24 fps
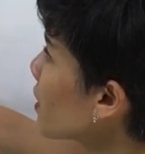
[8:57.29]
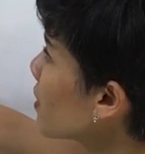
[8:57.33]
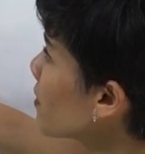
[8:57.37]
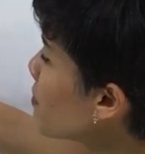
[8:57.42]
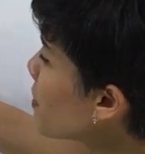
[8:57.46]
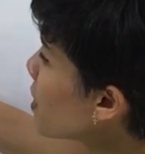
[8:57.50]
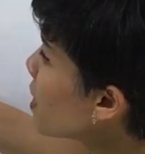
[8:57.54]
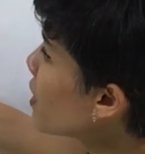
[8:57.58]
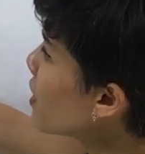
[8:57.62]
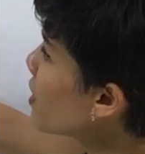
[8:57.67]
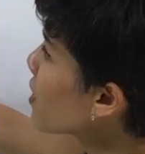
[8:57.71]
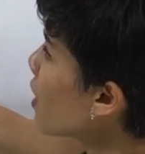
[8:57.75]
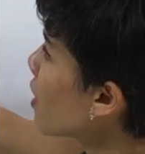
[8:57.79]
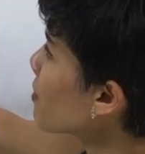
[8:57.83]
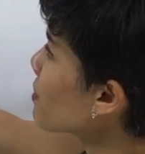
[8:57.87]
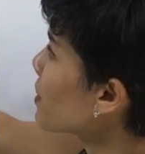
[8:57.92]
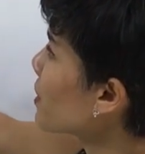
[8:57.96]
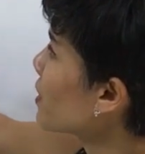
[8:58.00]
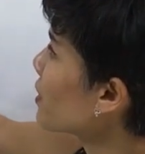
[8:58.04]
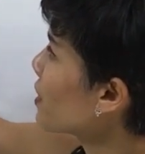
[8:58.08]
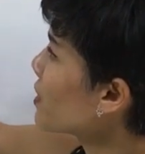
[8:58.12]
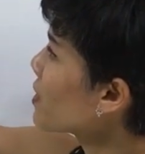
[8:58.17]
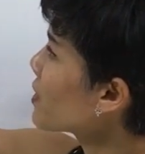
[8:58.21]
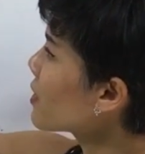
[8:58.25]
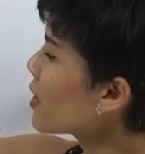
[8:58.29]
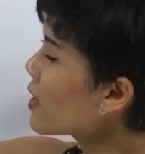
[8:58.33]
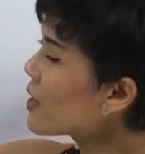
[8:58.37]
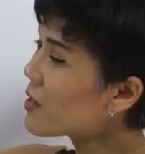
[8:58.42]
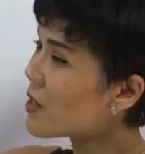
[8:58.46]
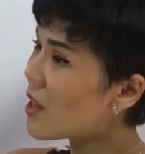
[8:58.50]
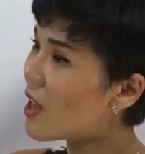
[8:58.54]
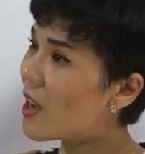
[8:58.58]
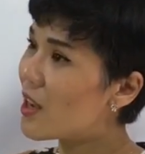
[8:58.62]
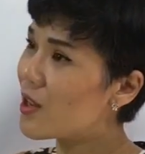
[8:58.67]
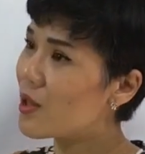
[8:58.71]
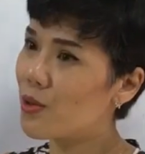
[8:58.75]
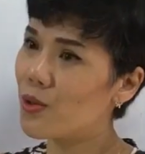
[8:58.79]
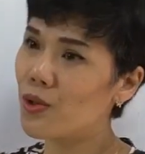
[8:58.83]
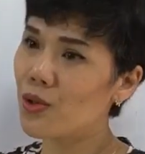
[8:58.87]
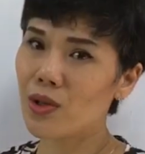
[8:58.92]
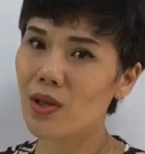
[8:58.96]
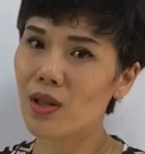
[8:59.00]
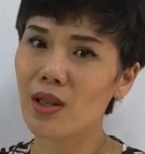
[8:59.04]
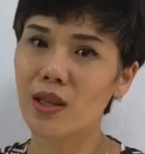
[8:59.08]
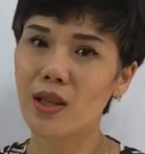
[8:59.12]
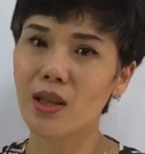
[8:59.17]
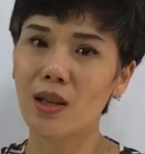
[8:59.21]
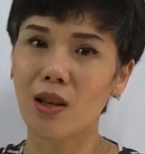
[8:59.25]
Meaning of sentences are
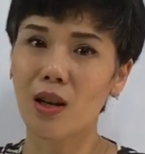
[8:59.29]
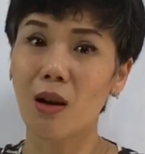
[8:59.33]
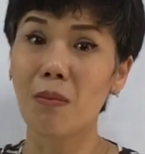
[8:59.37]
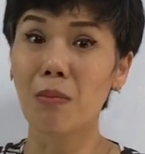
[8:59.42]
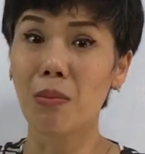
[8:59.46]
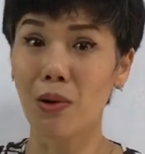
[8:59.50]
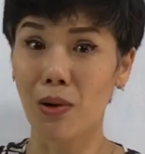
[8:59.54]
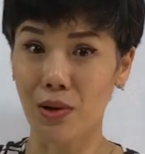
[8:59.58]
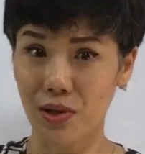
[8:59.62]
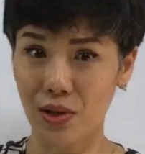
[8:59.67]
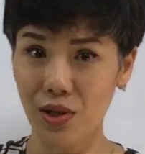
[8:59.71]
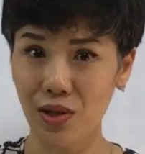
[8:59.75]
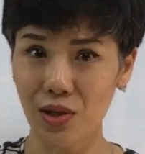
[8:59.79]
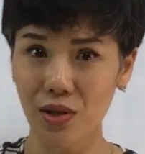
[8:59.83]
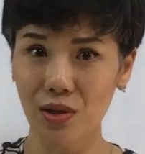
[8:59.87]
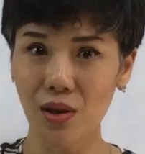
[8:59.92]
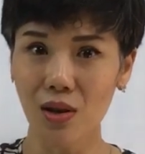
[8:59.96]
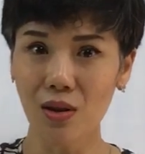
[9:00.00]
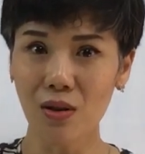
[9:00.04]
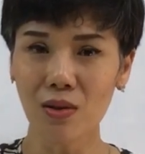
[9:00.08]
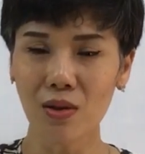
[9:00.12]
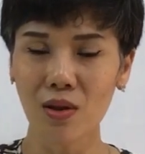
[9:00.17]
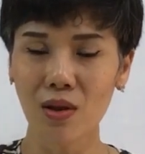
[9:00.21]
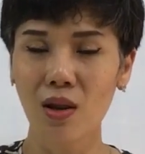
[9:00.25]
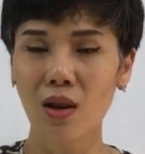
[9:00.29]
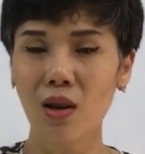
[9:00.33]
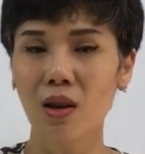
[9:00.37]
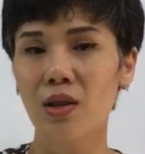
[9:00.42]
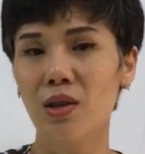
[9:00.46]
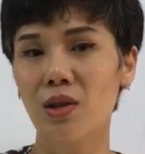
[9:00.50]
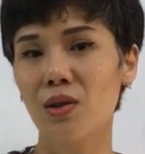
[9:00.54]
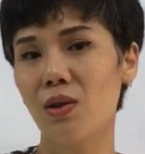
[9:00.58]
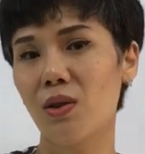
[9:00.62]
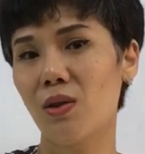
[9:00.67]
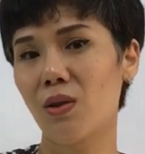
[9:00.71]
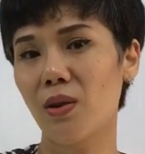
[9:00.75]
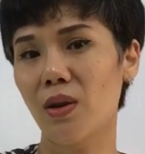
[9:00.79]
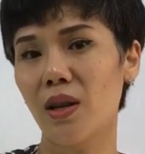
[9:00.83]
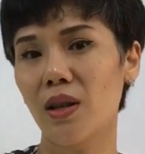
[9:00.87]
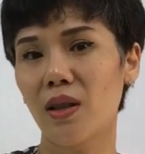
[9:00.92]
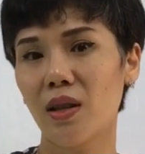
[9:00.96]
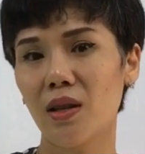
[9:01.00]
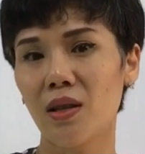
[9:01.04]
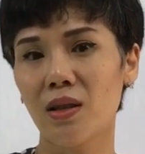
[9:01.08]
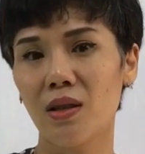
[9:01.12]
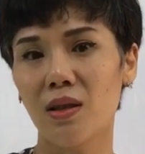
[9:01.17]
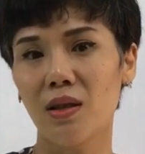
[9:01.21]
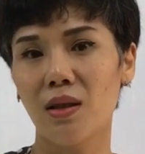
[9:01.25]
usually compositional, so
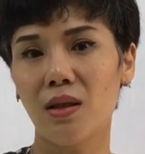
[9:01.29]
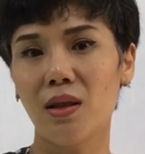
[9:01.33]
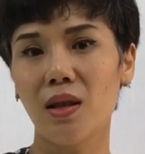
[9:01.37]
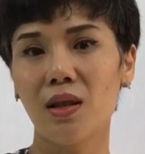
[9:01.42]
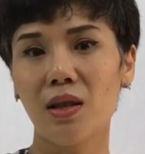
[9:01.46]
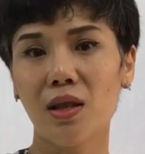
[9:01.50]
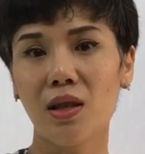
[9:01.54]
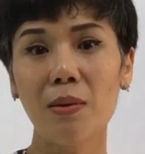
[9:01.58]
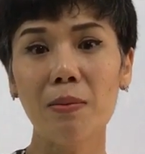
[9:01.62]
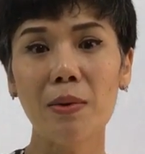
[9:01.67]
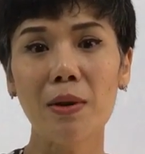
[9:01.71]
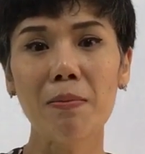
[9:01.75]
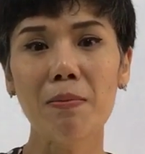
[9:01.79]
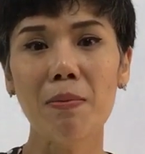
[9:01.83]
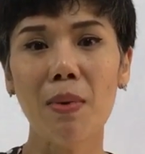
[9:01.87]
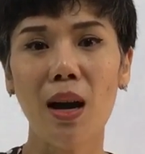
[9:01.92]
it is determined